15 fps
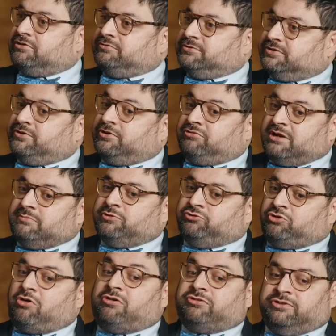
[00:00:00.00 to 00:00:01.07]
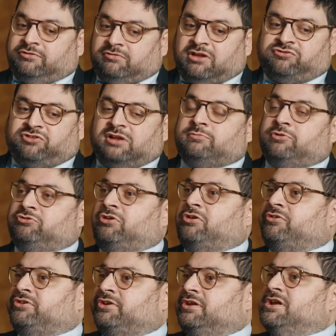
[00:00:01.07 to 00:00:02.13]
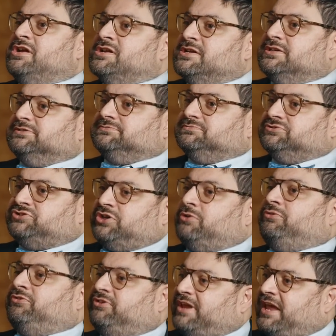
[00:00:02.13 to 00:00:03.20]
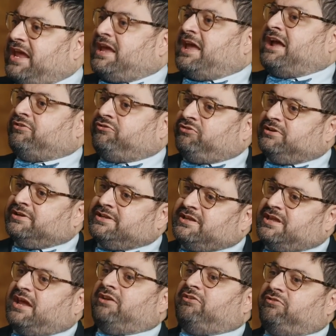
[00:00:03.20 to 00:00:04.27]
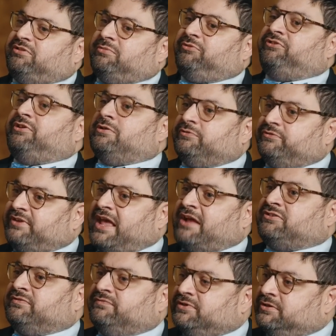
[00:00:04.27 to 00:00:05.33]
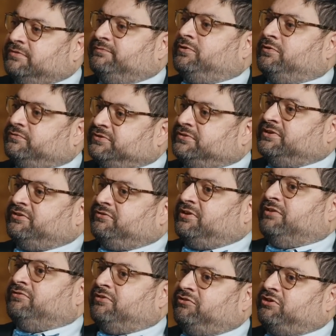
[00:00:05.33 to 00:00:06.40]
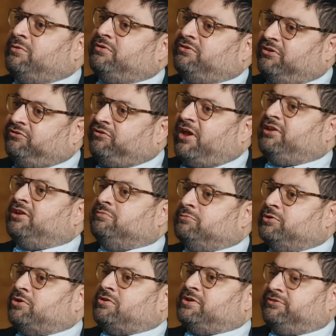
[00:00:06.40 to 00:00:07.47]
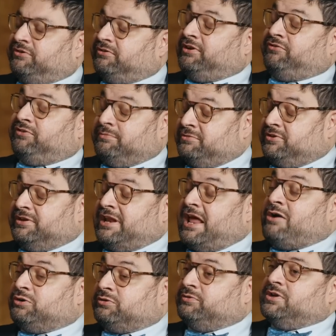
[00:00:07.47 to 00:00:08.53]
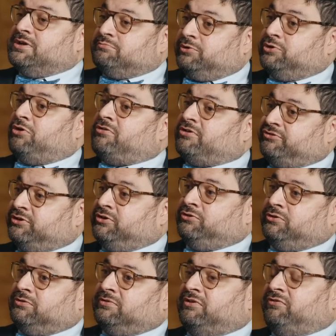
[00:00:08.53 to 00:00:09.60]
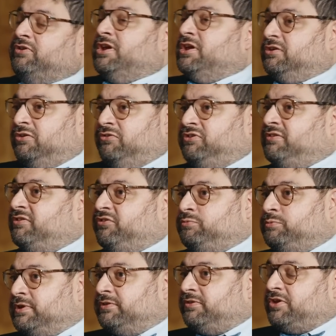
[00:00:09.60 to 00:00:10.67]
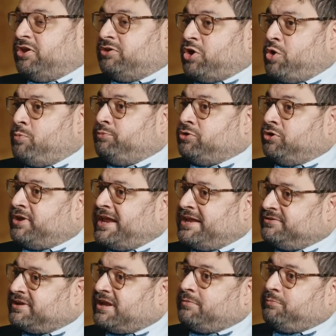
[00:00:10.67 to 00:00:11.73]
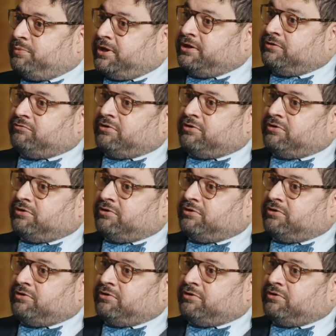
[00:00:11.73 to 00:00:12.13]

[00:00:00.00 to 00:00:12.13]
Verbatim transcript: the, the great majority, the great silent majority, don't actually get themselves actively involved in these things, yeah. and so it's a silent, it's, a, it's the, the loud minority mm. who do this. You see this with the uh, Hope Not Hate campaign,